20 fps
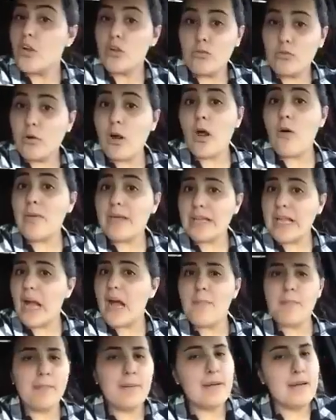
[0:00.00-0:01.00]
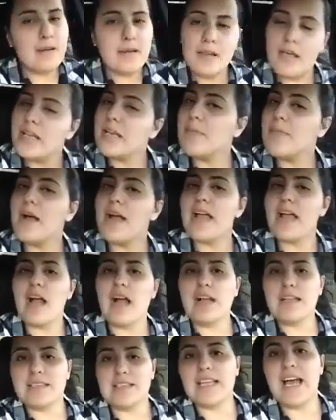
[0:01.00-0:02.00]
Growing up, none of my
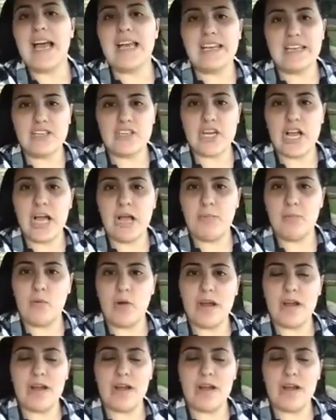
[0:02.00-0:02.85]
aunts had hijab